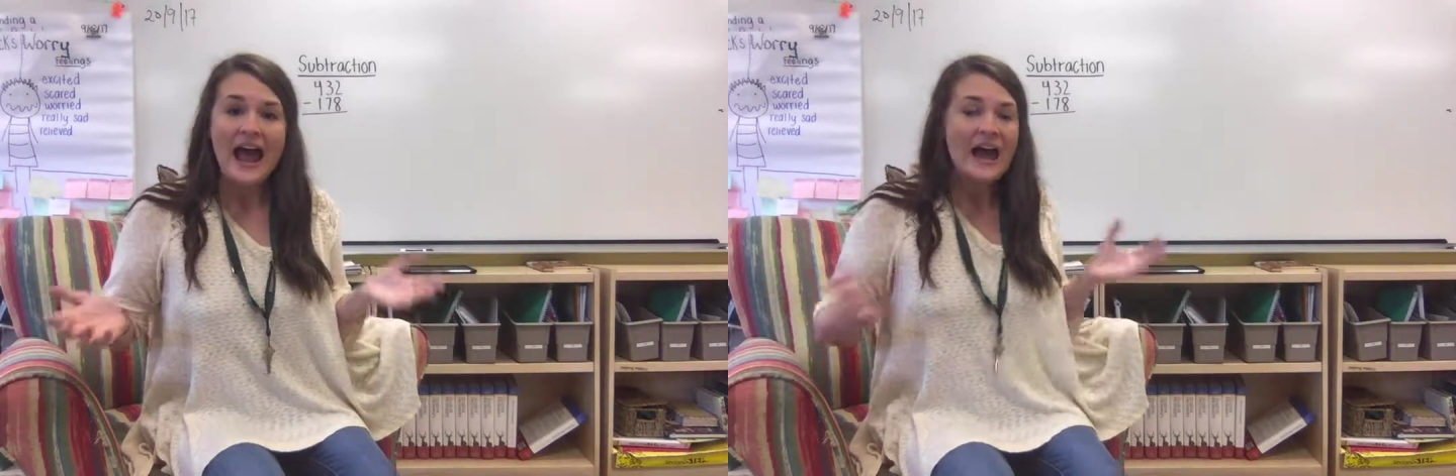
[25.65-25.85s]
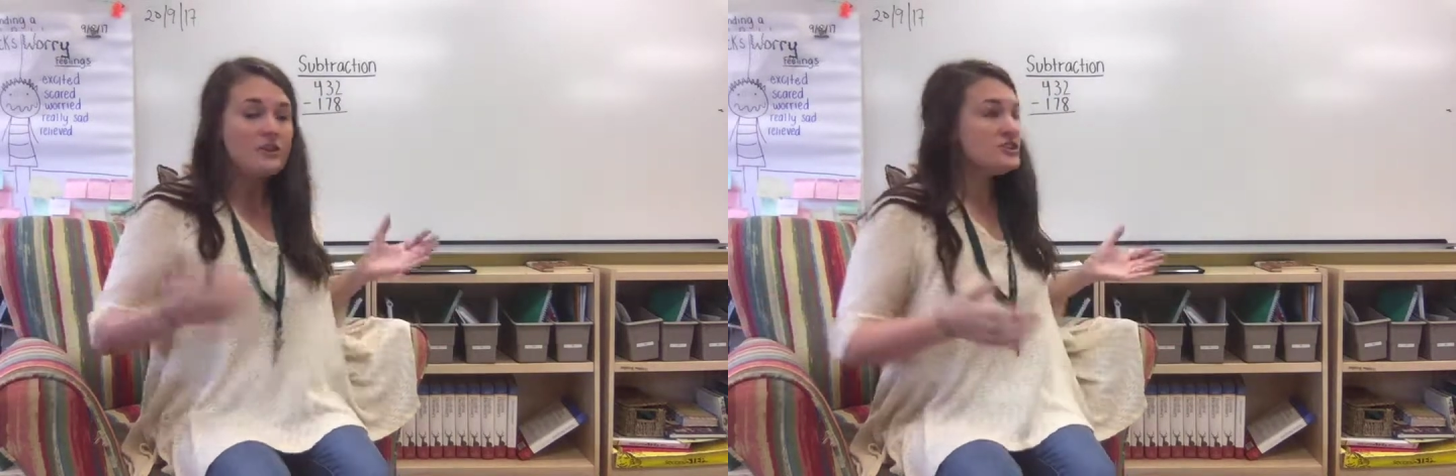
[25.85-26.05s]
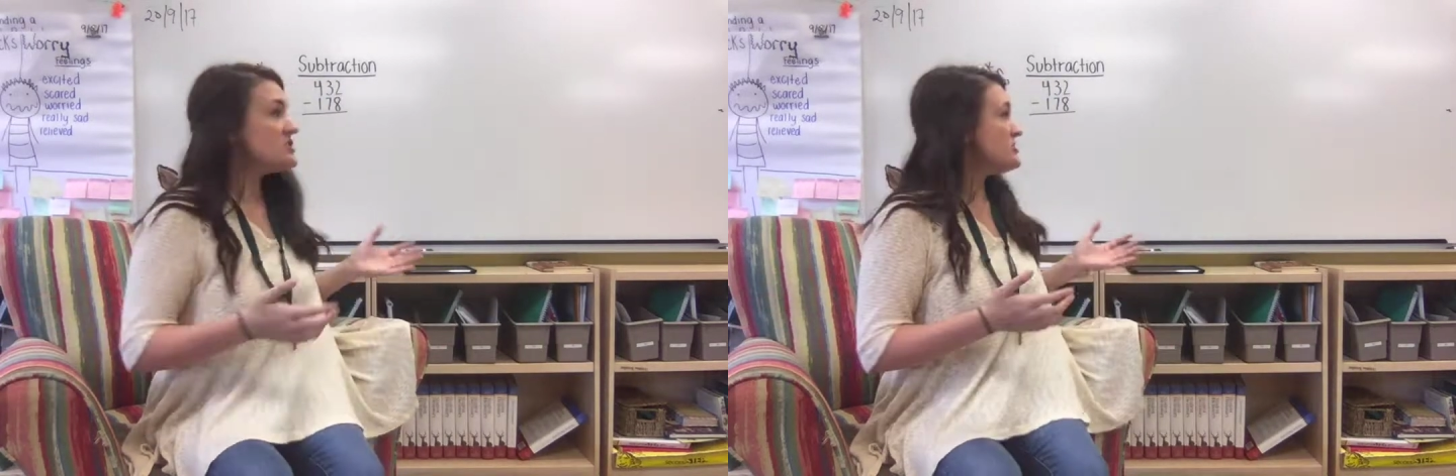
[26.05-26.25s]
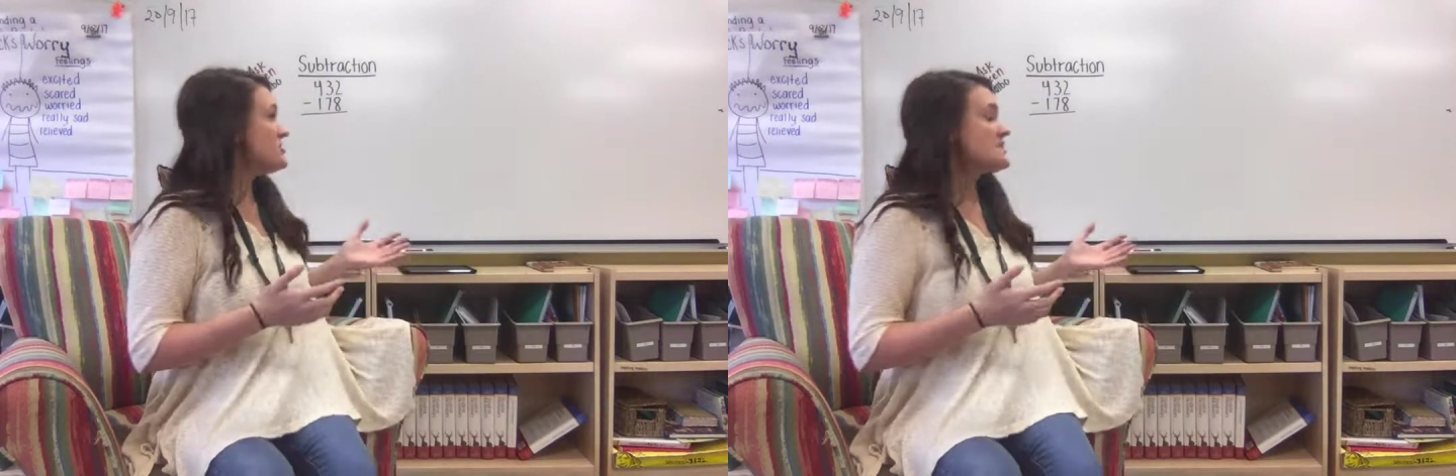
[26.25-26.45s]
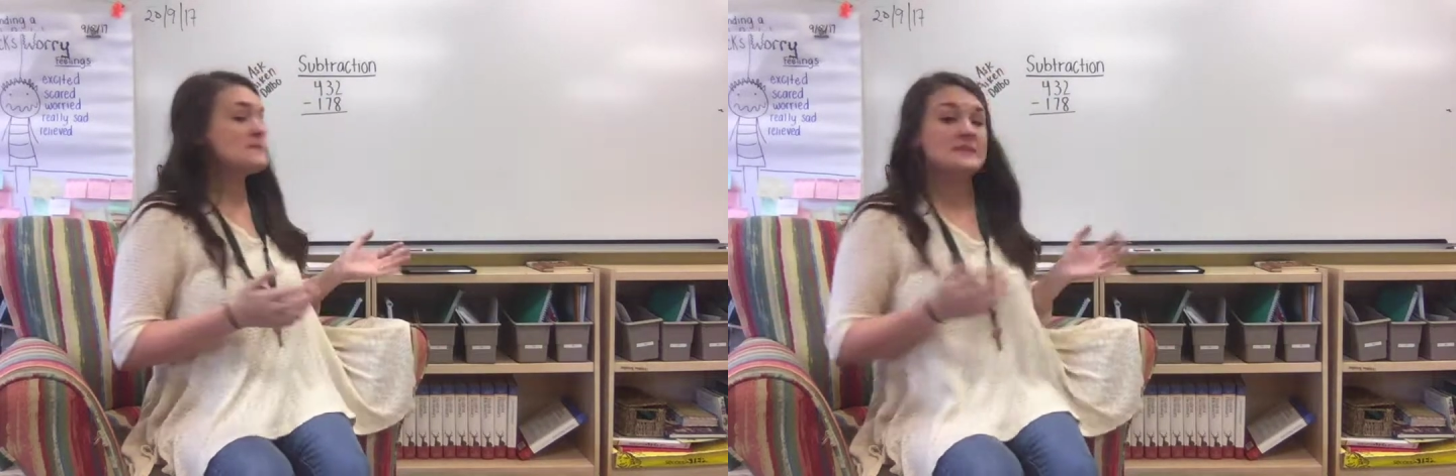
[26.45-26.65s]
how to
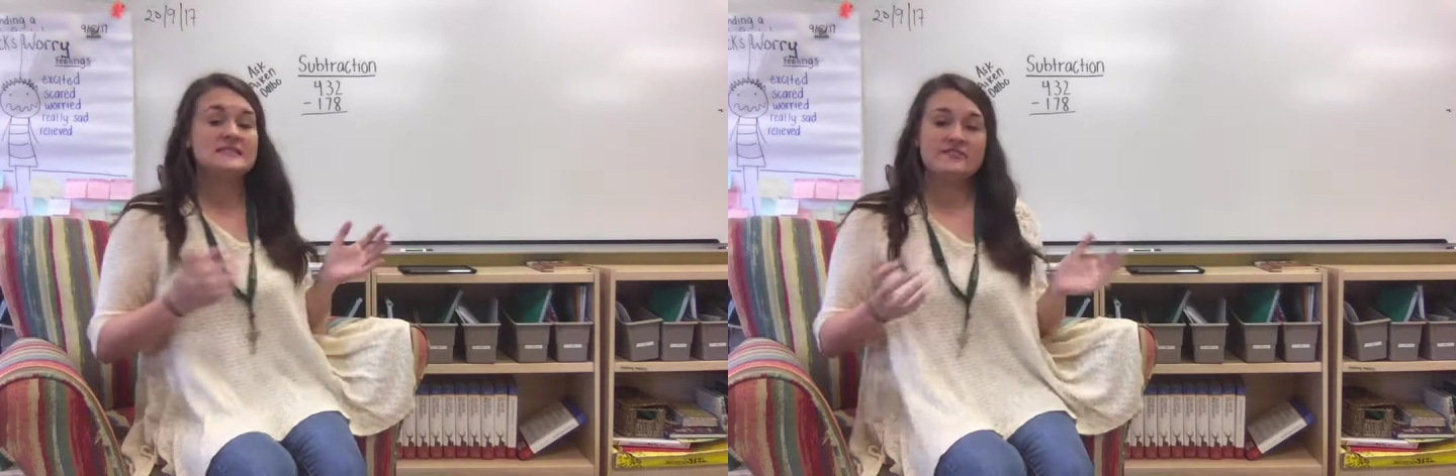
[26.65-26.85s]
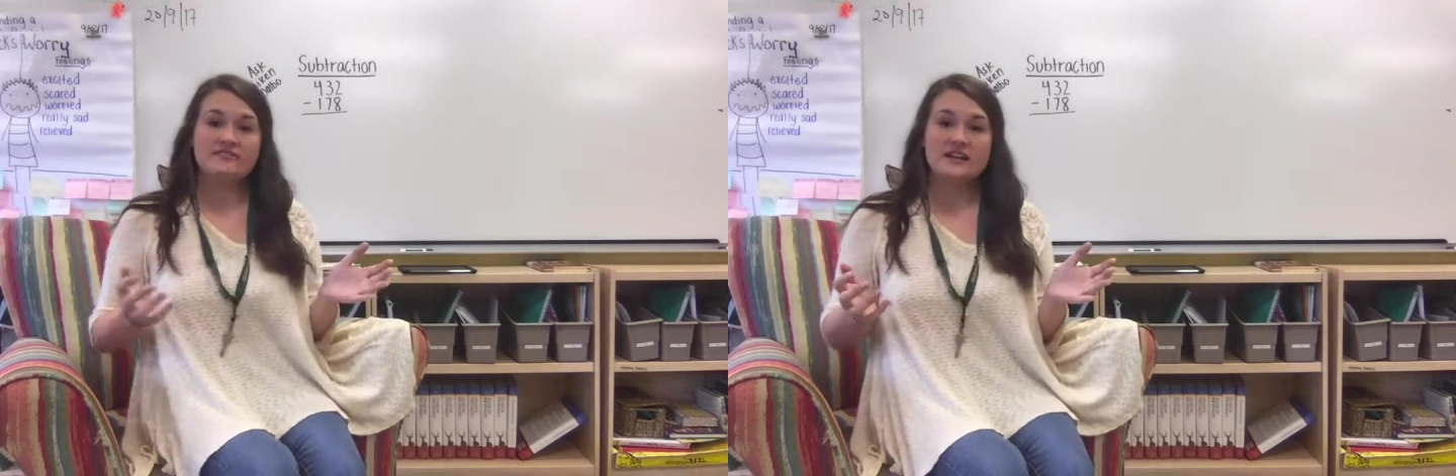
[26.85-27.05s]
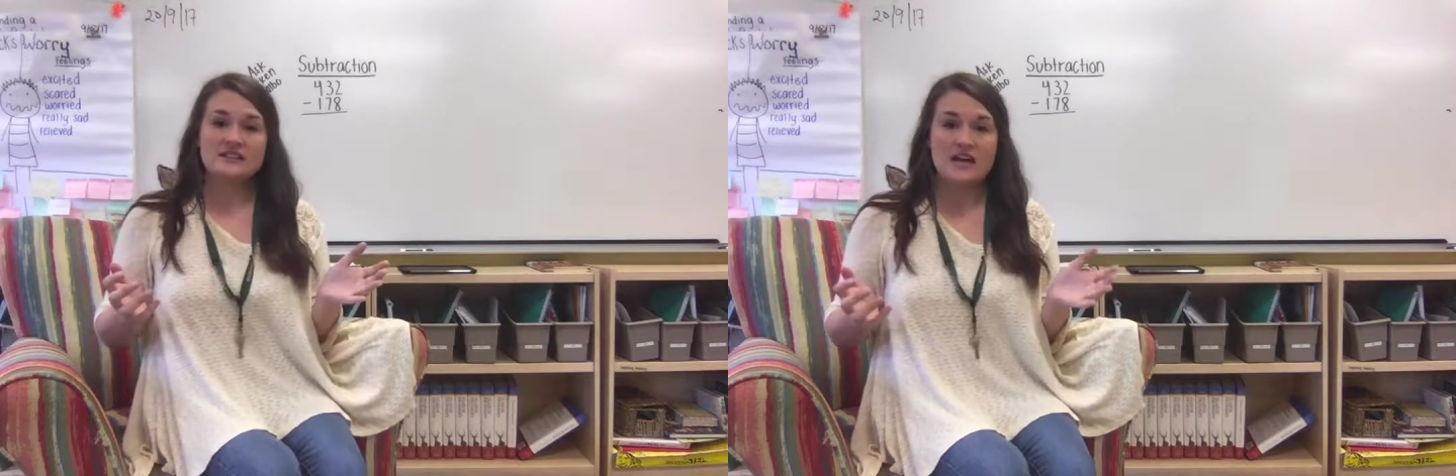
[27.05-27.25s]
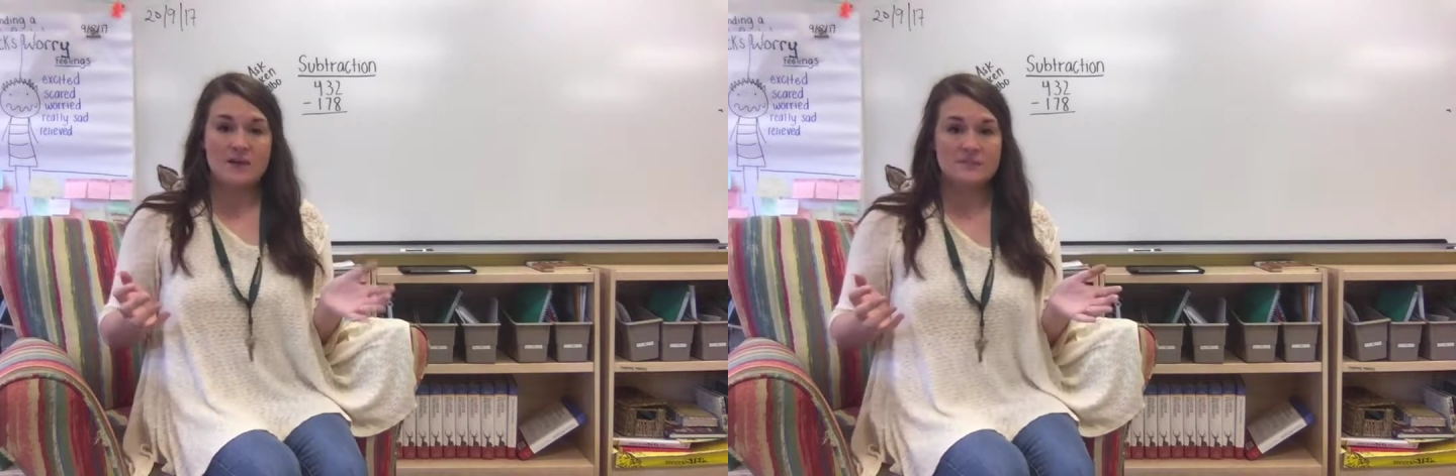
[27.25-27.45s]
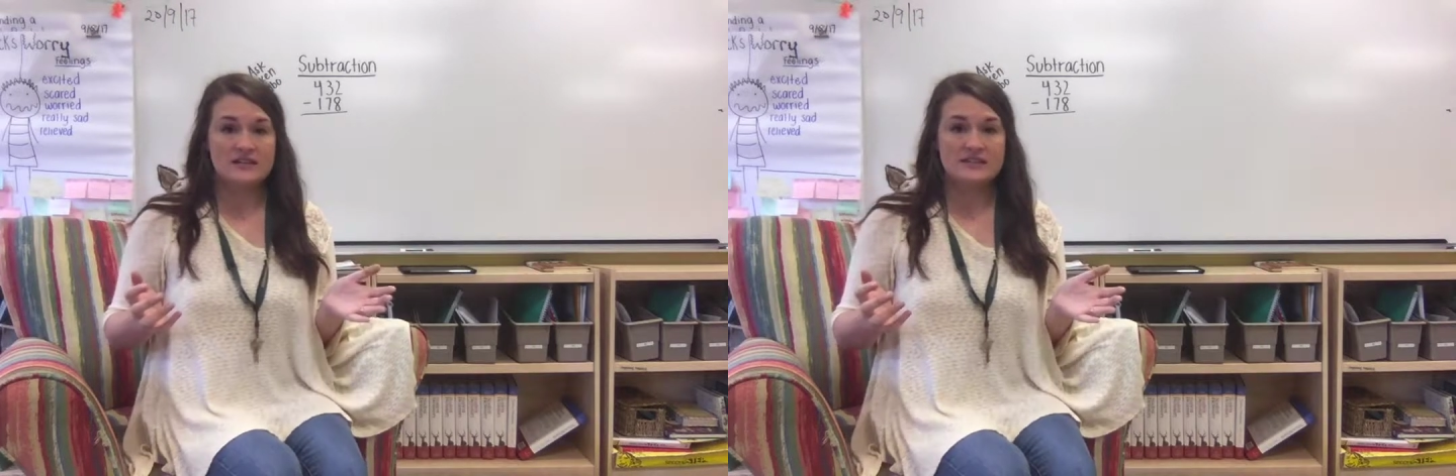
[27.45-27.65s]
do specific
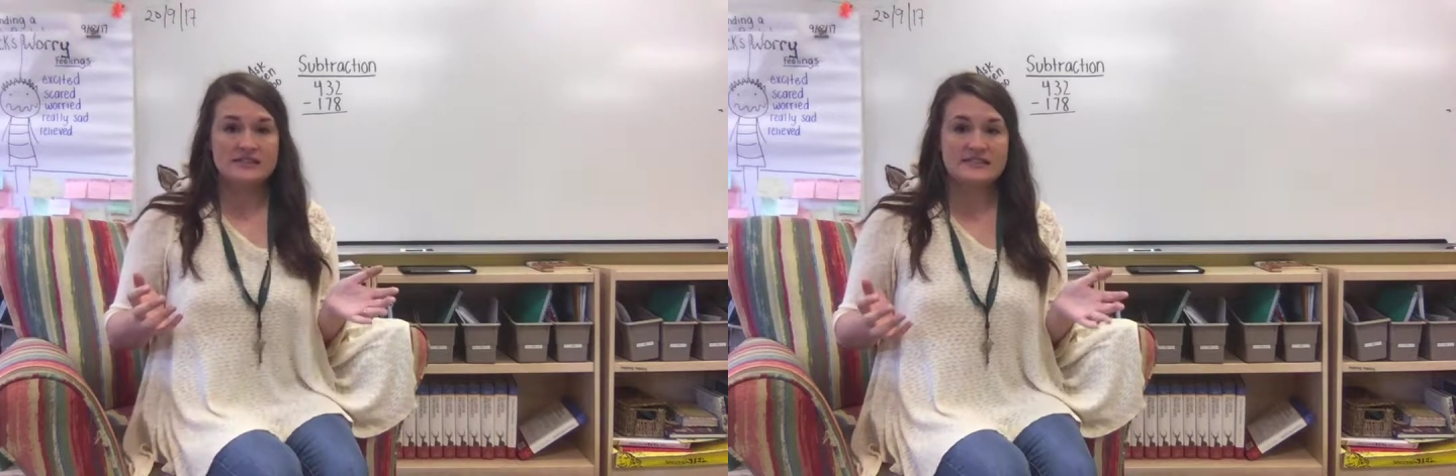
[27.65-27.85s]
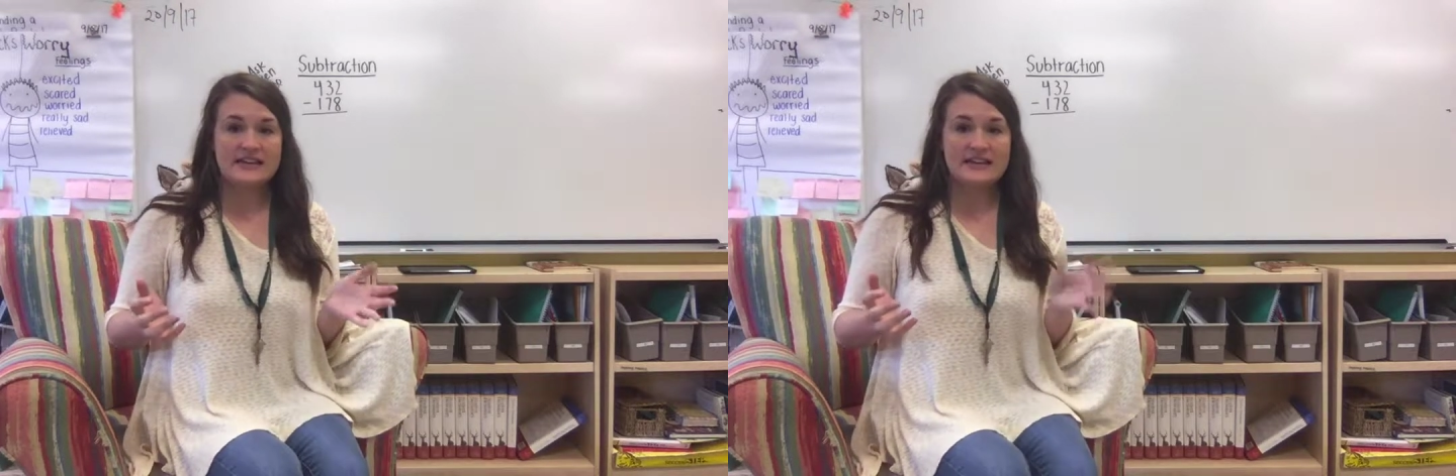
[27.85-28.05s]
topics.